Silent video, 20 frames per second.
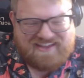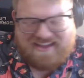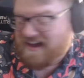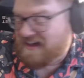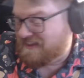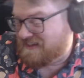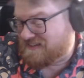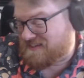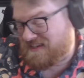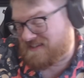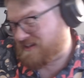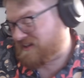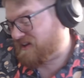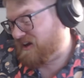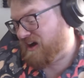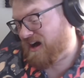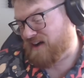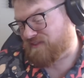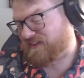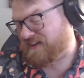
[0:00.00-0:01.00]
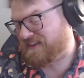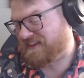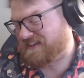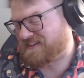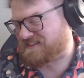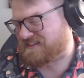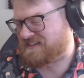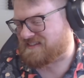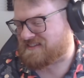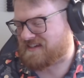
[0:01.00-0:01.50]
This isn't coffee.
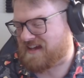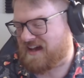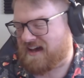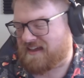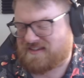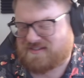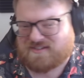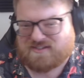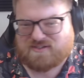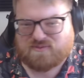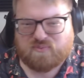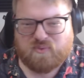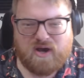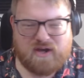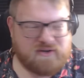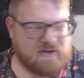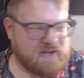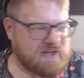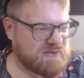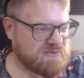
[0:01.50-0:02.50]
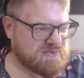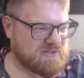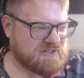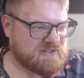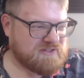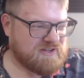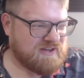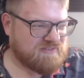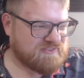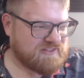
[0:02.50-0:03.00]
This is water. I don't drink
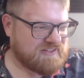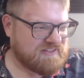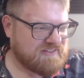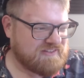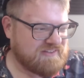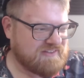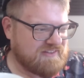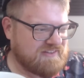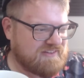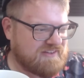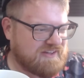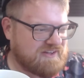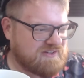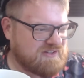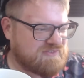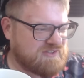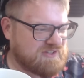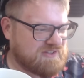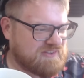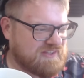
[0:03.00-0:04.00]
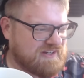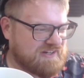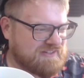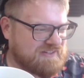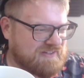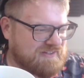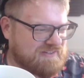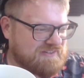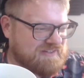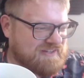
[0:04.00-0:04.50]
coffee. I don't know if you, there you
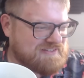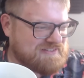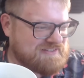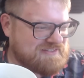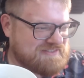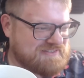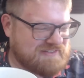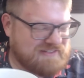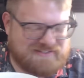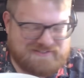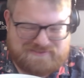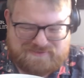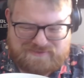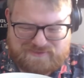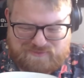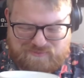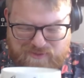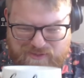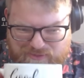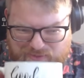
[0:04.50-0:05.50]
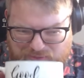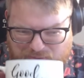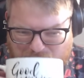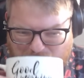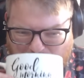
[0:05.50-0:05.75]
go. You guys can see it. It's just water.